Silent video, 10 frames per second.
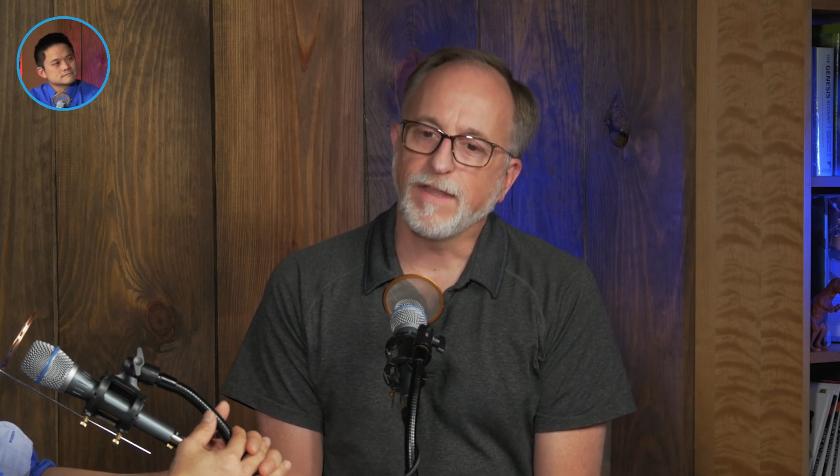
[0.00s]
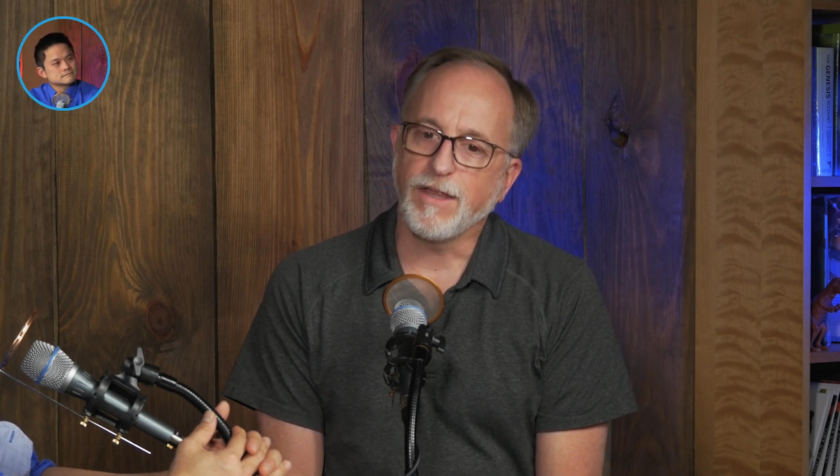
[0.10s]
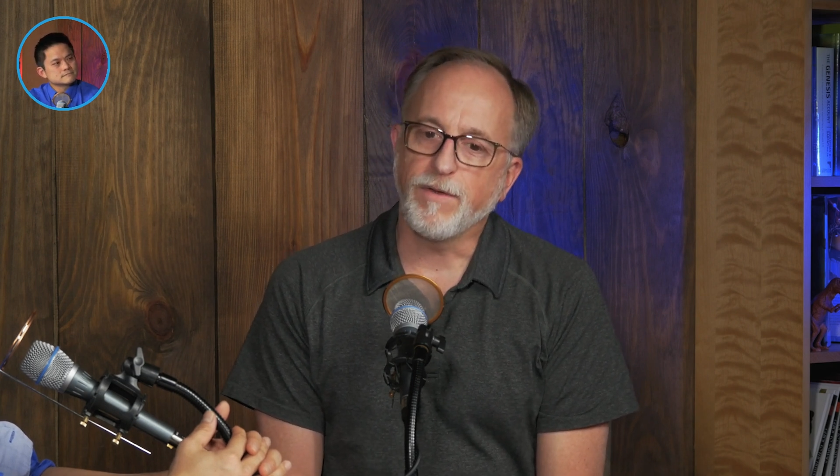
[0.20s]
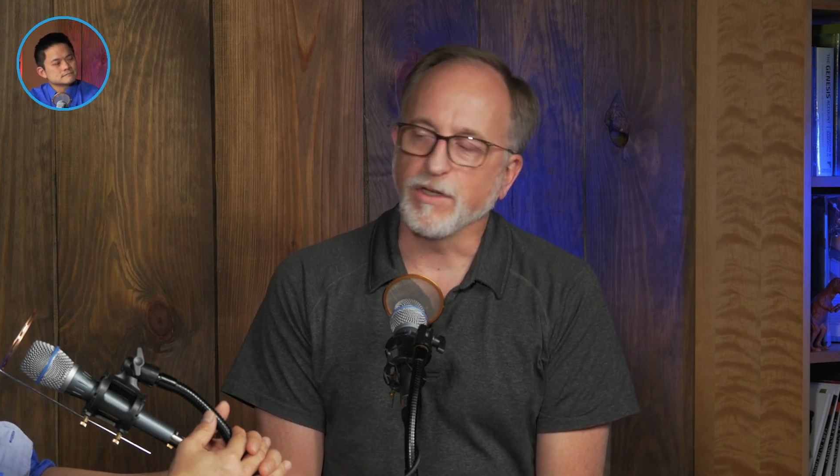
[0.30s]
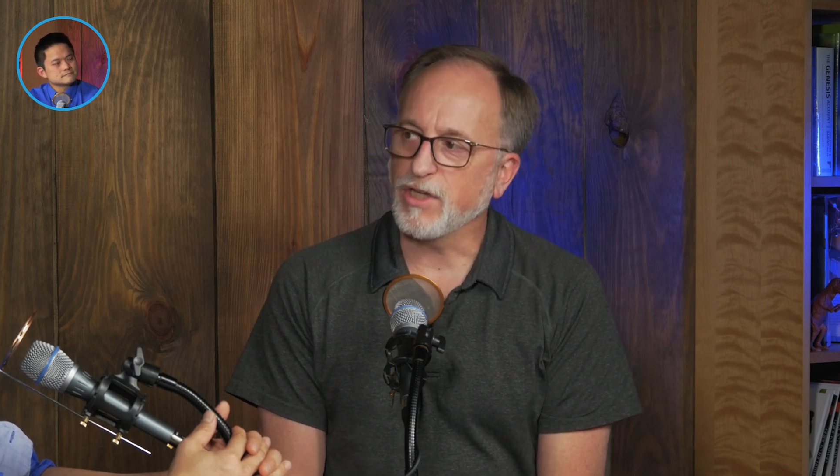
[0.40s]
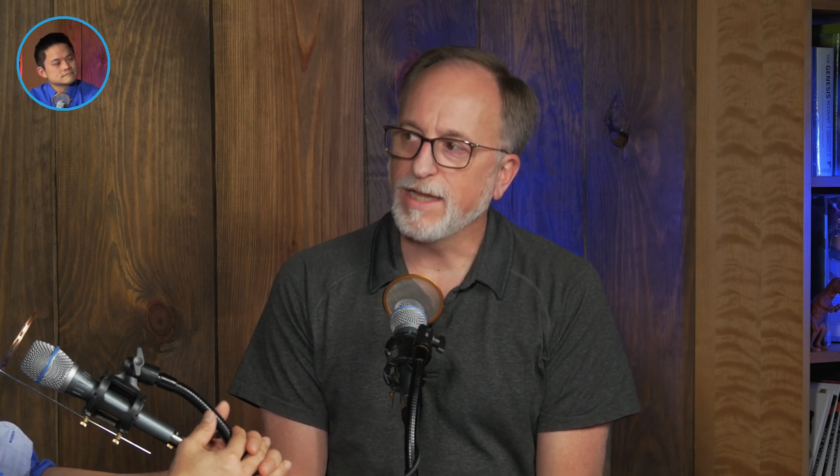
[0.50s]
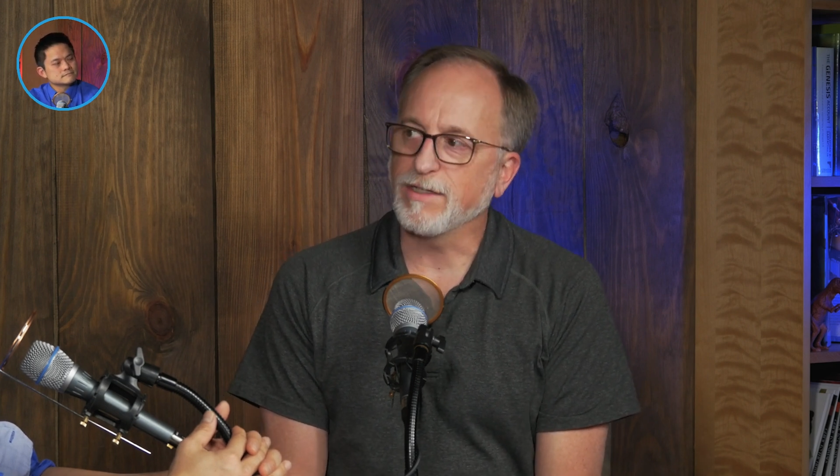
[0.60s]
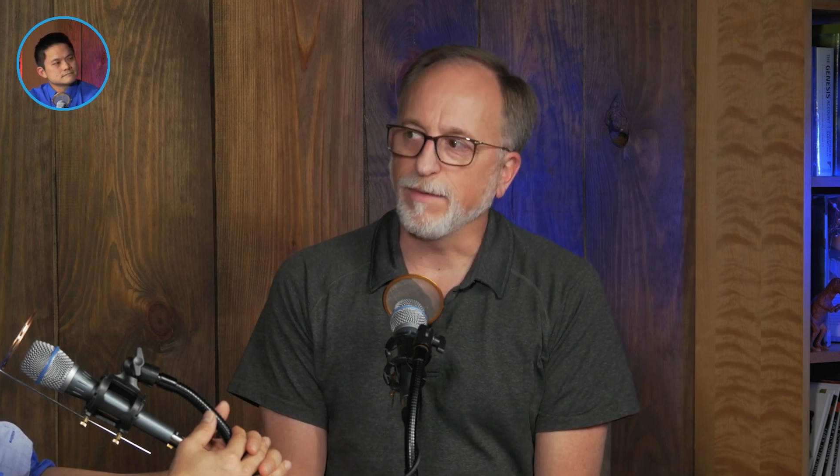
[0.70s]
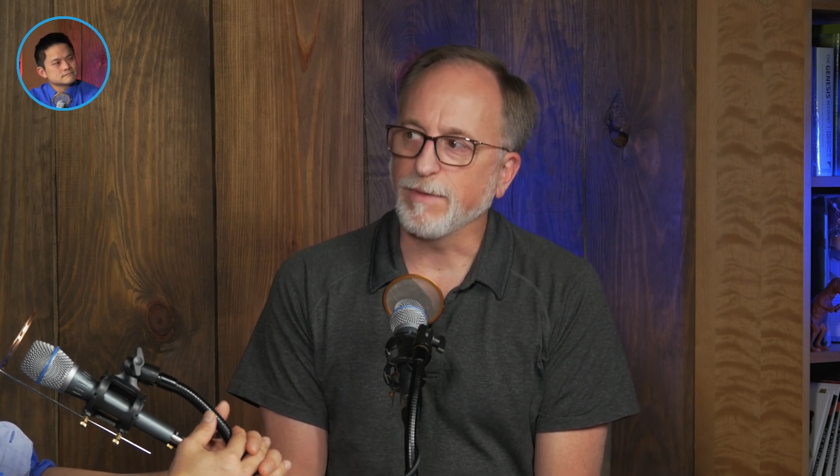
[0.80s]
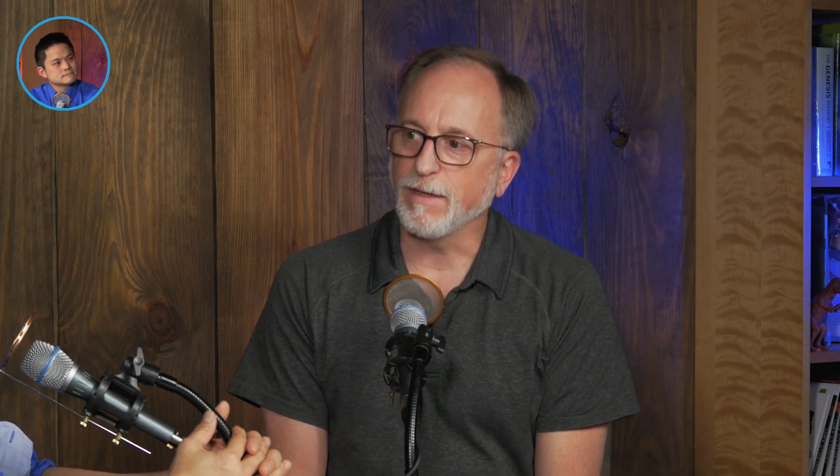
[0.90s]
that you can change
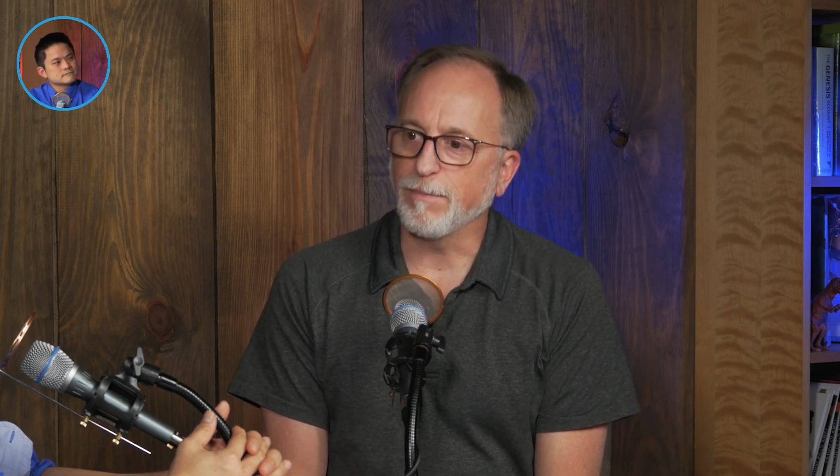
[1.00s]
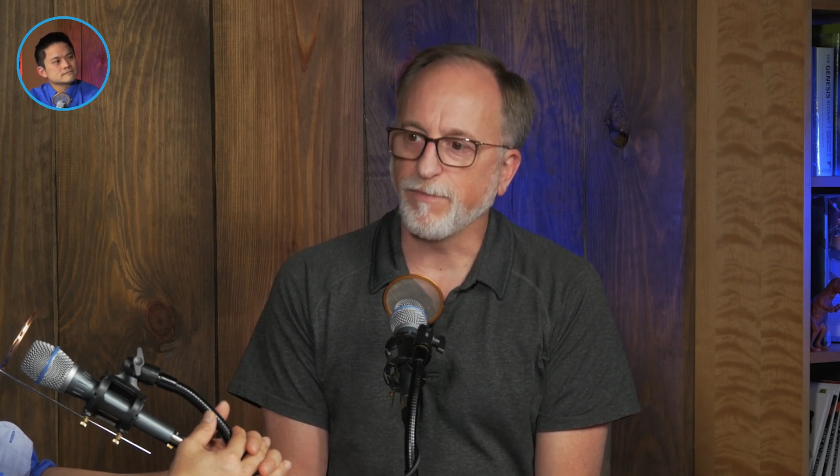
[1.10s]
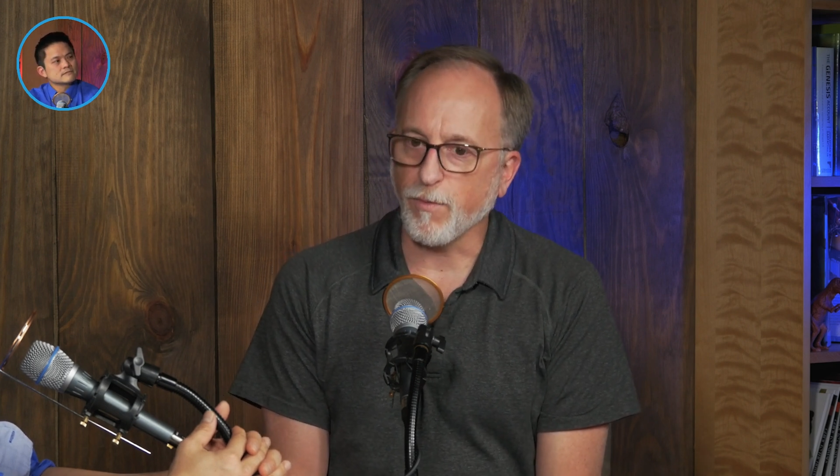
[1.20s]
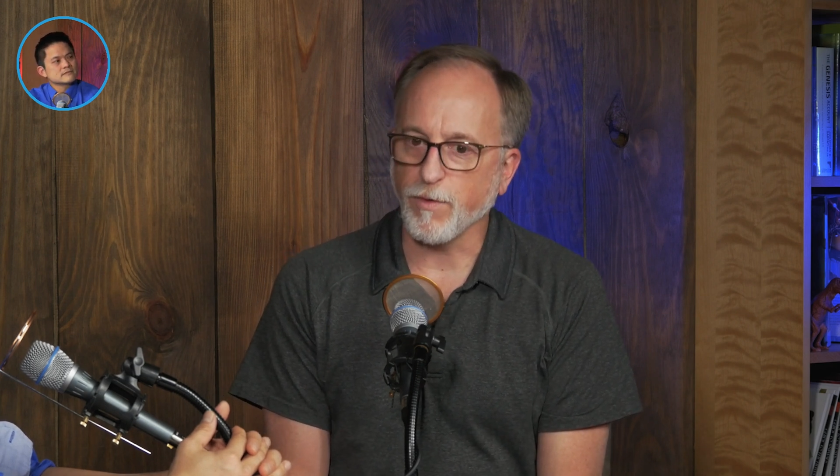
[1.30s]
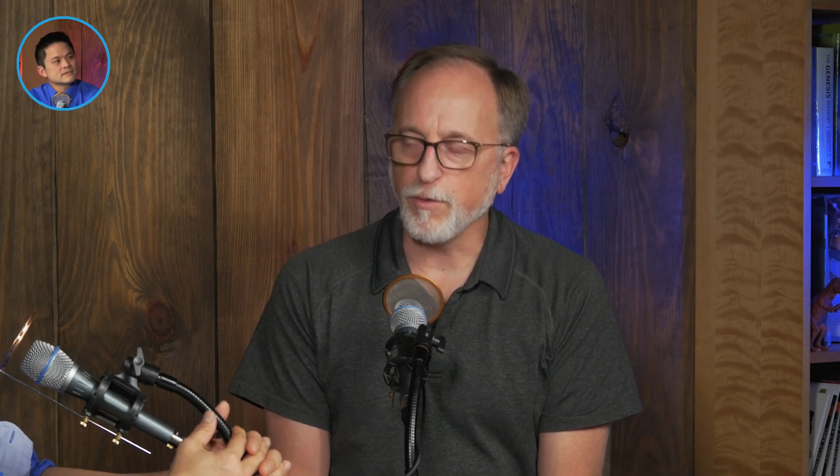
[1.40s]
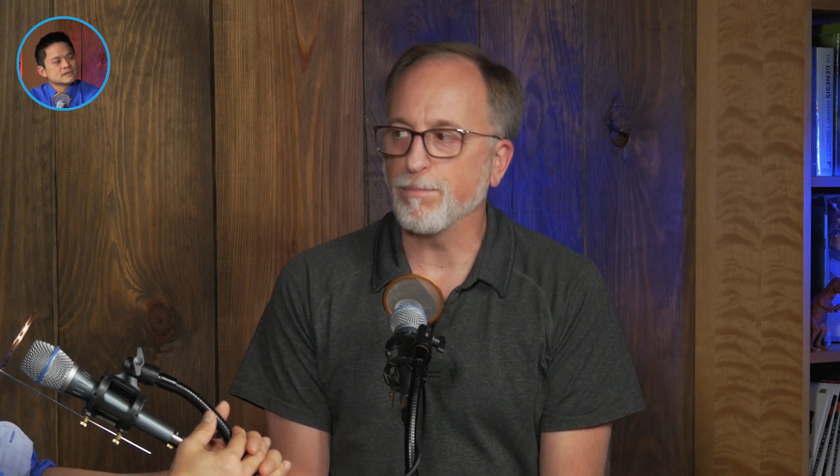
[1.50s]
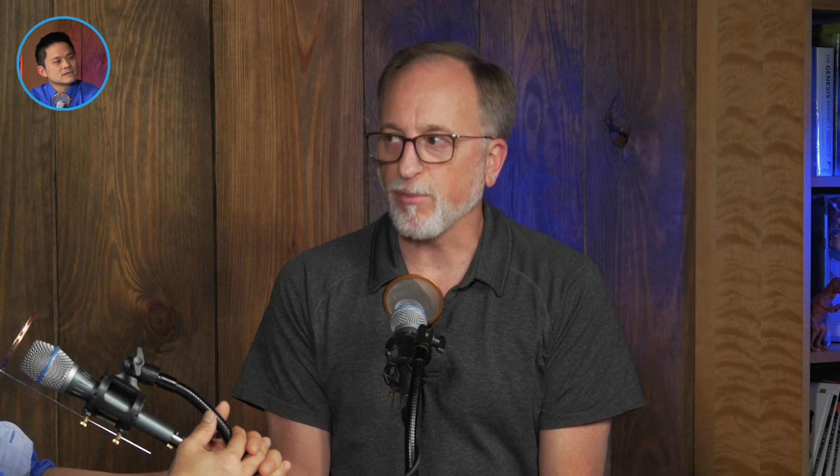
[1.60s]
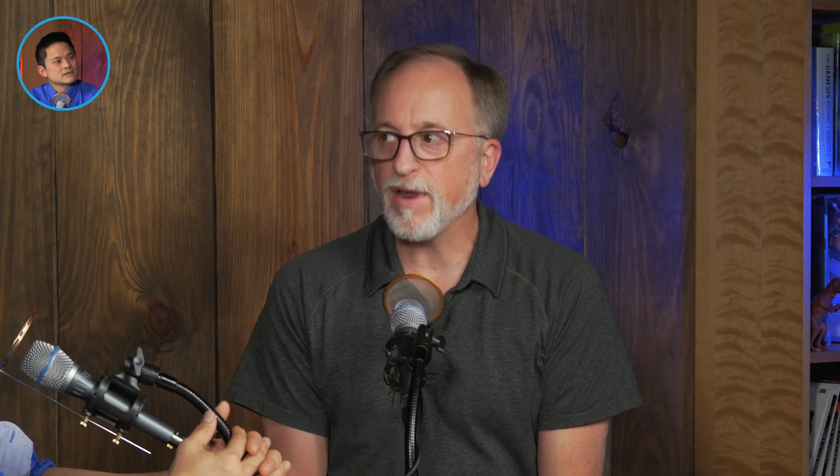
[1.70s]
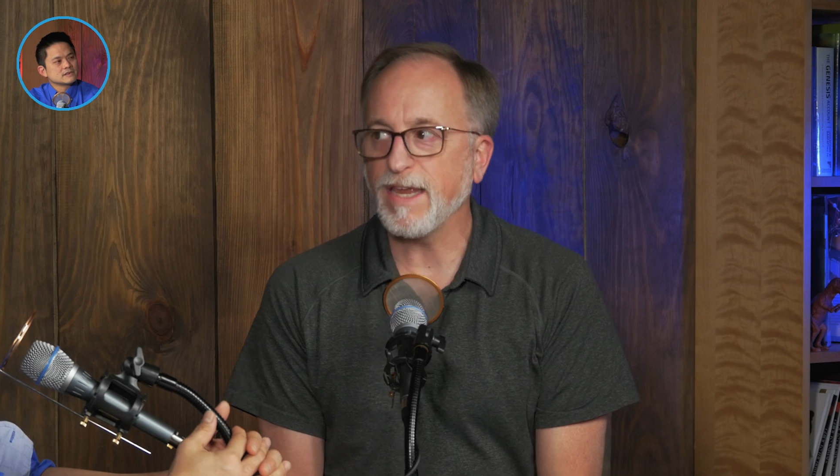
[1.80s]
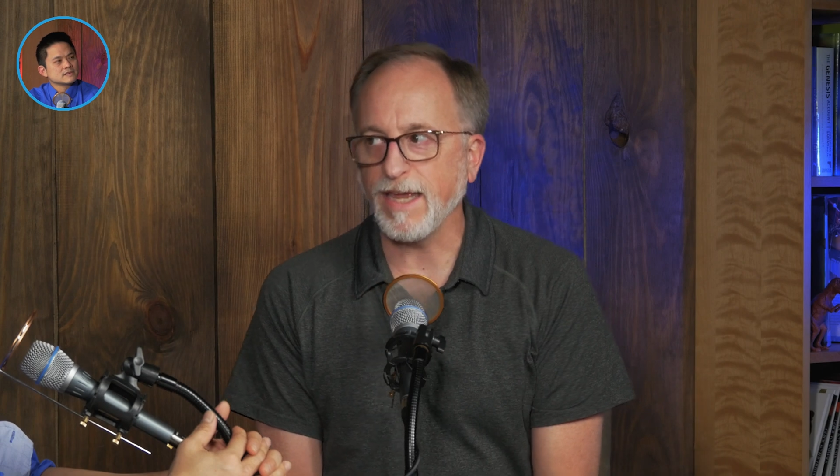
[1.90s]
something before you
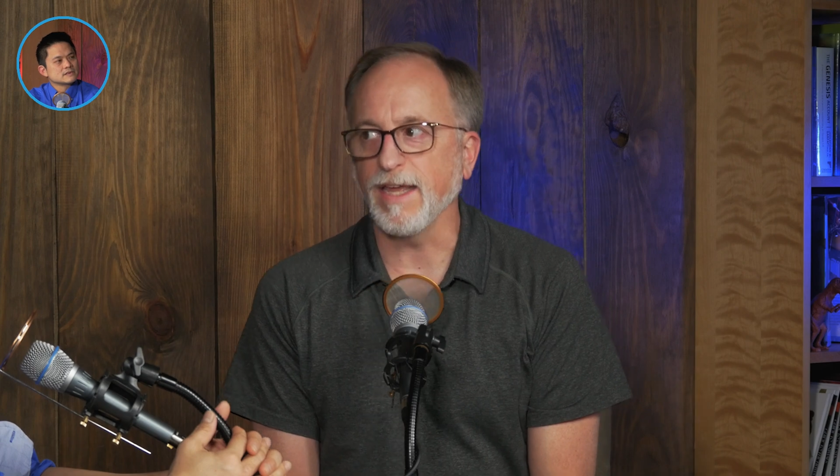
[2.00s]
break